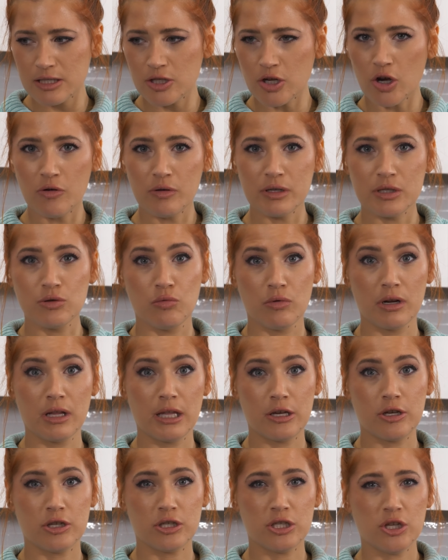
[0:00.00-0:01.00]
dough is
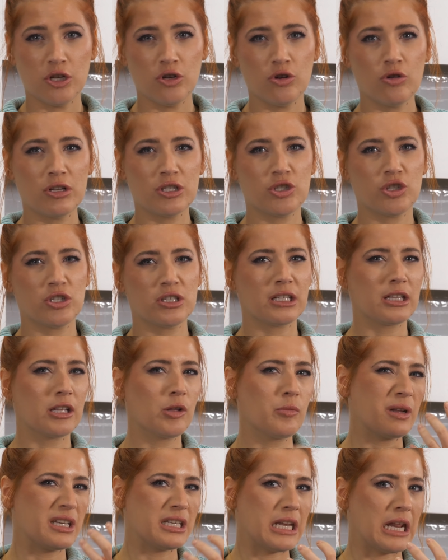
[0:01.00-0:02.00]
really good too. It's just a
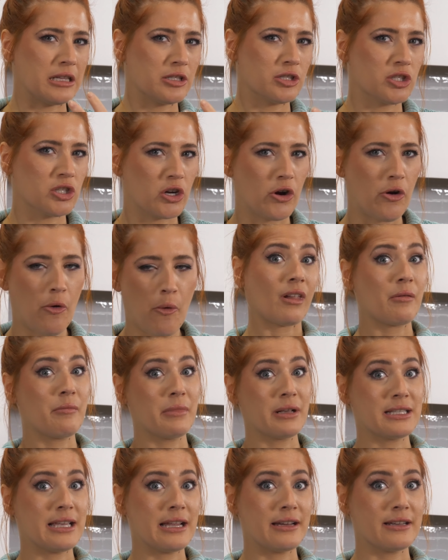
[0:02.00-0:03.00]
little bit denser.
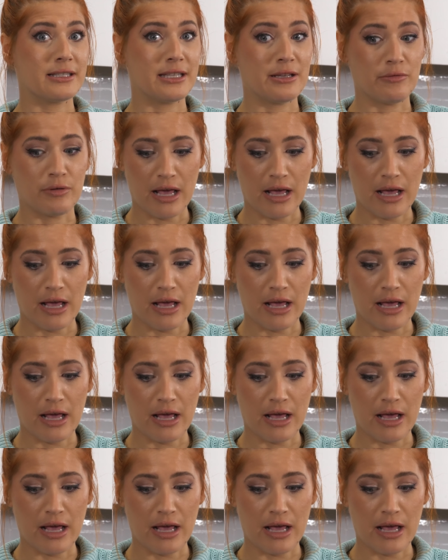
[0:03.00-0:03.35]
I'm excited to see what